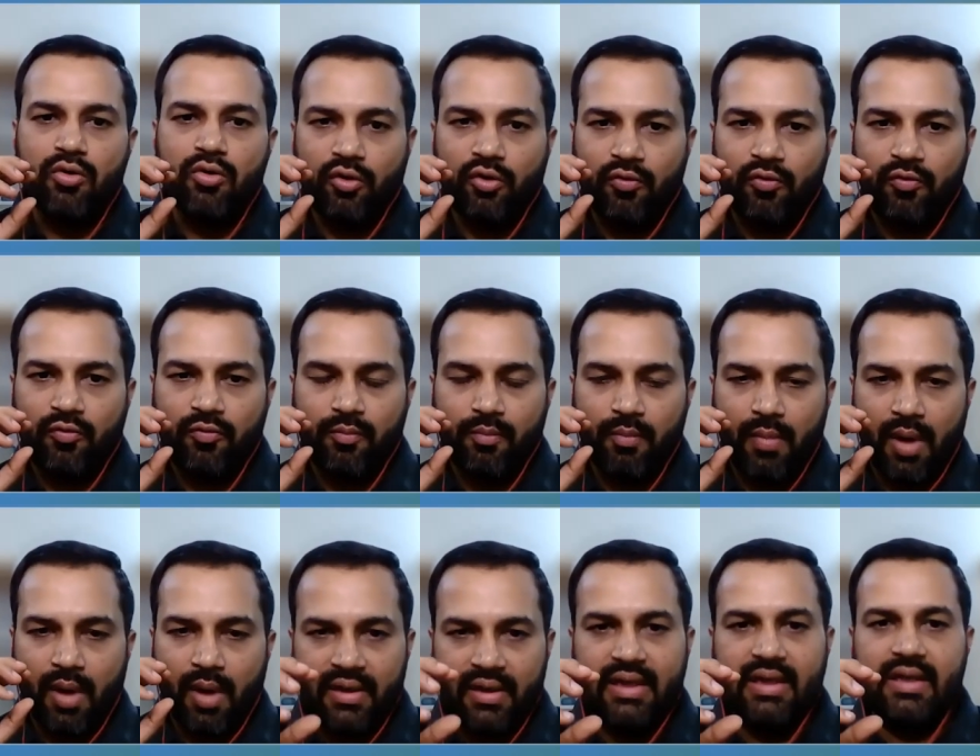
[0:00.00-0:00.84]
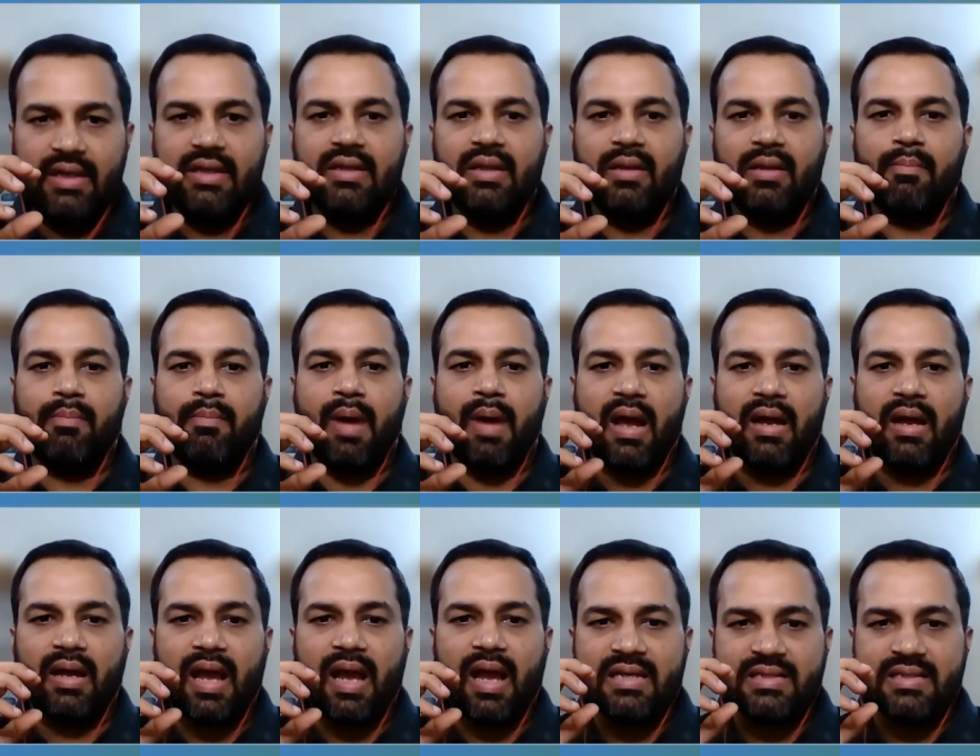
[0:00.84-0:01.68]
of money the
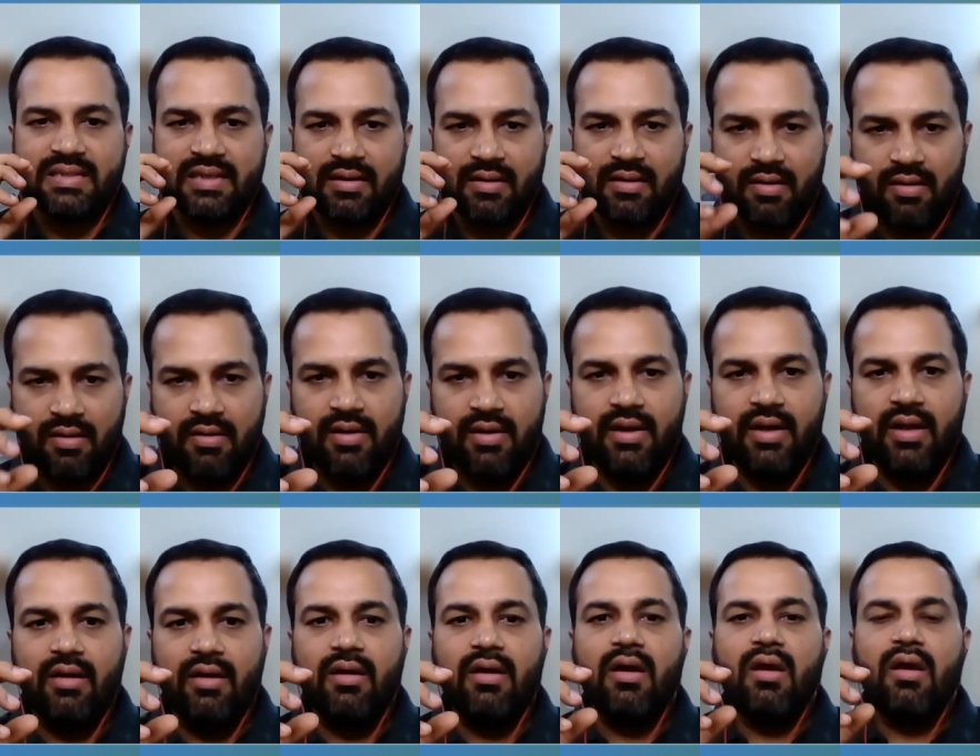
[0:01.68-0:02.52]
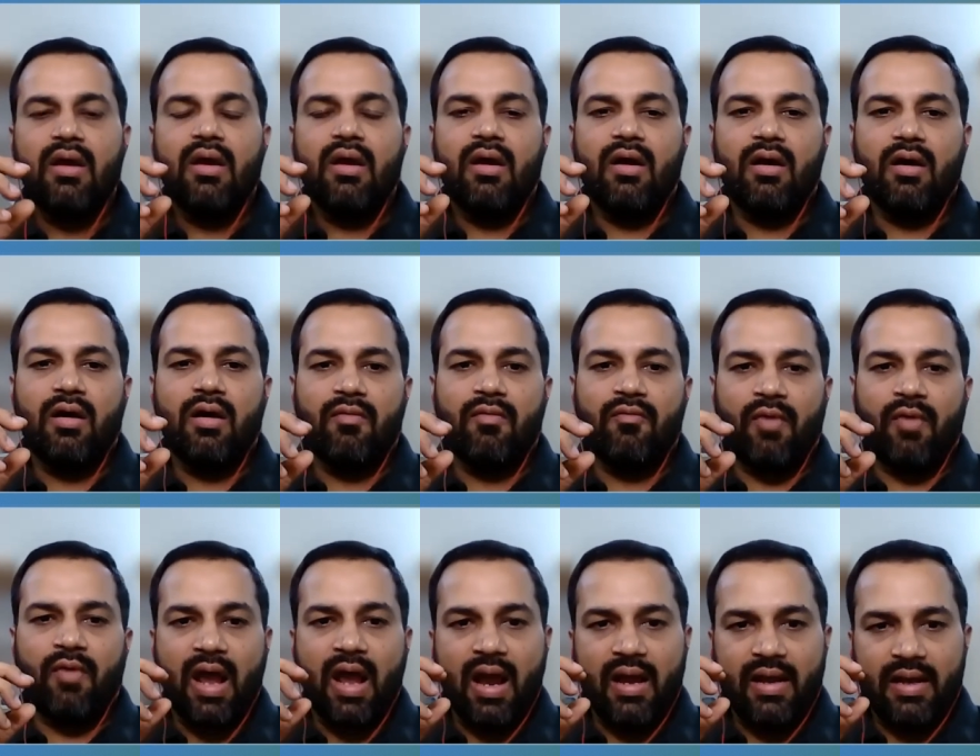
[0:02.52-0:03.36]
bank has earned uh,
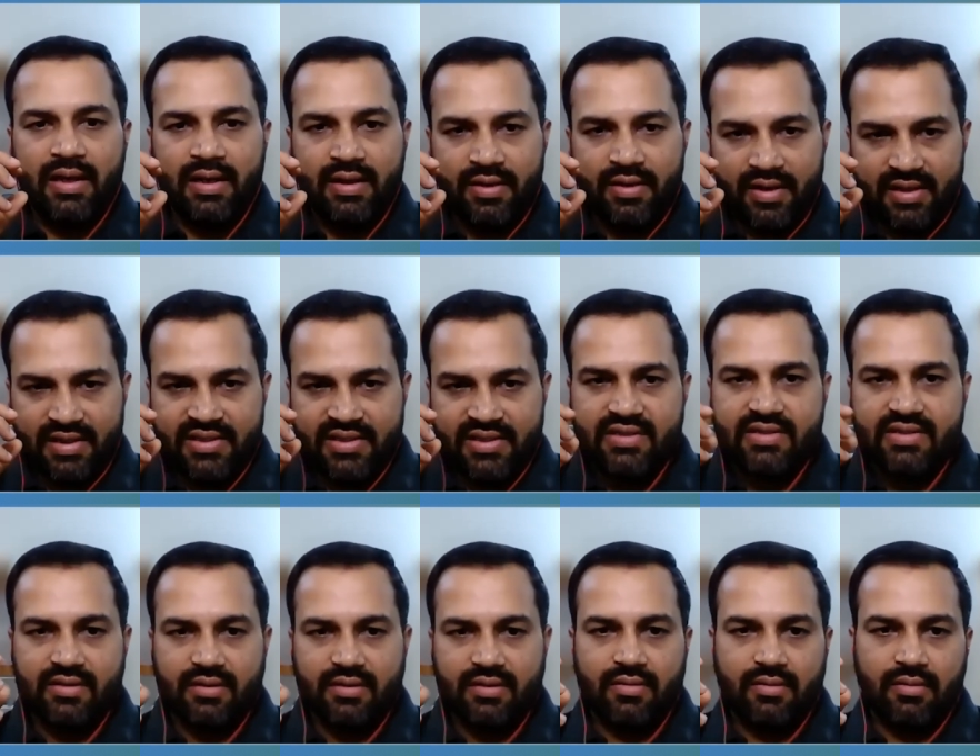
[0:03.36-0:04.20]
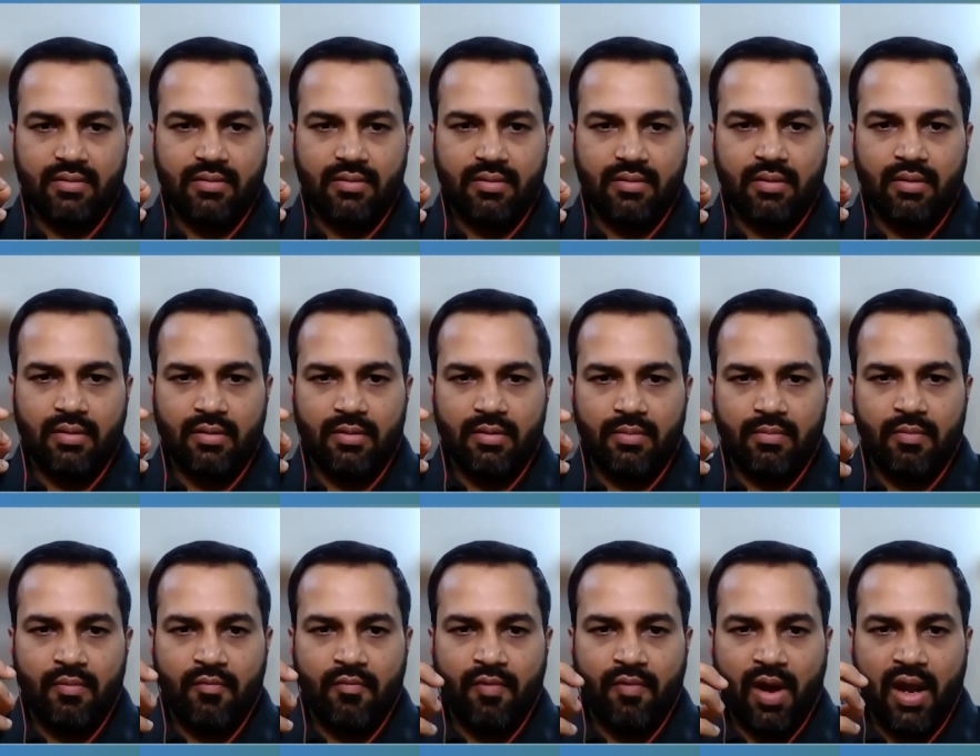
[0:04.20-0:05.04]
via interest, uh,
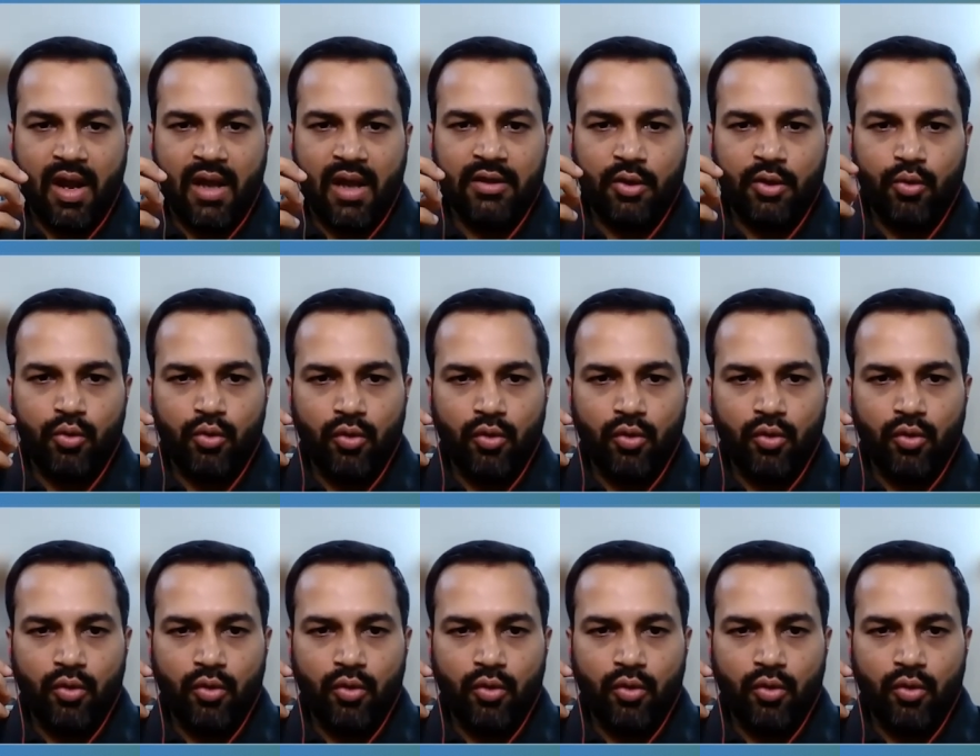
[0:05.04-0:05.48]
via the route